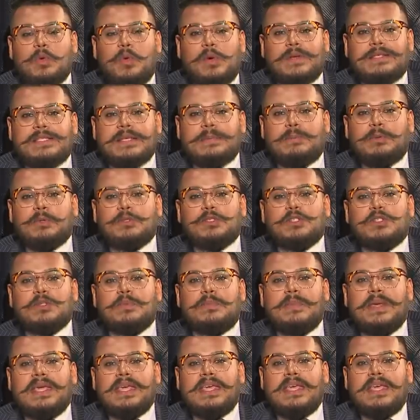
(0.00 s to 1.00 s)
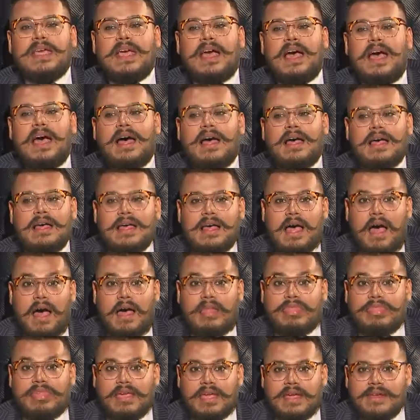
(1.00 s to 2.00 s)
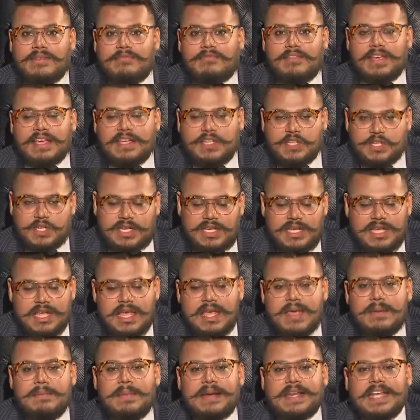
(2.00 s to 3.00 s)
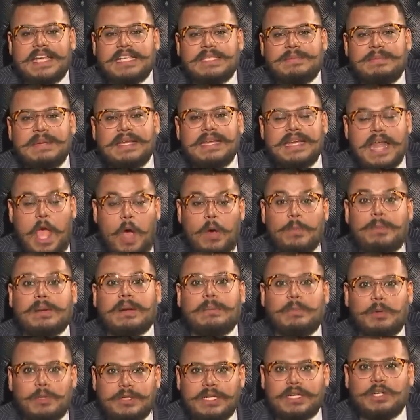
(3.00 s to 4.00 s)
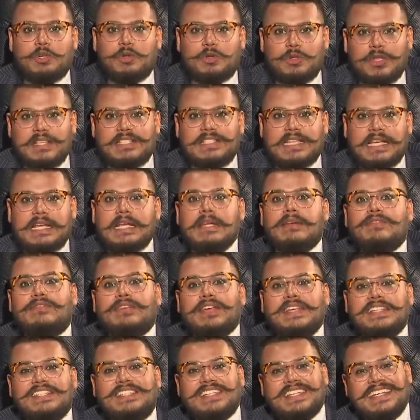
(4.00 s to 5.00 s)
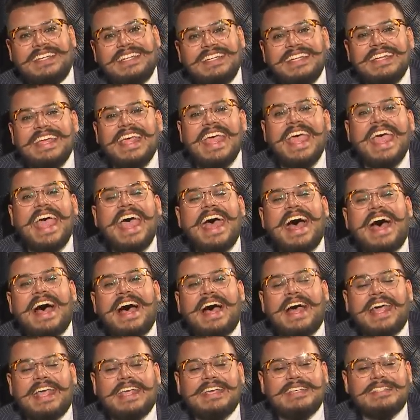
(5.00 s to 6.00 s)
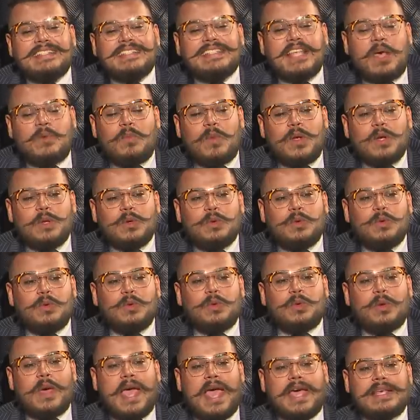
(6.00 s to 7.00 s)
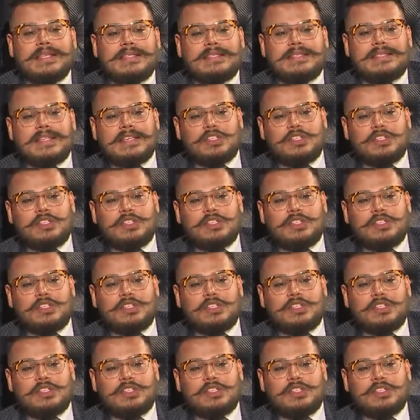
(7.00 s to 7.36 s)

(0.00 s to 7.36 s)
who was supposed to be uh, our third feature, but he has been now promoted to the second feature, uh, is someone who has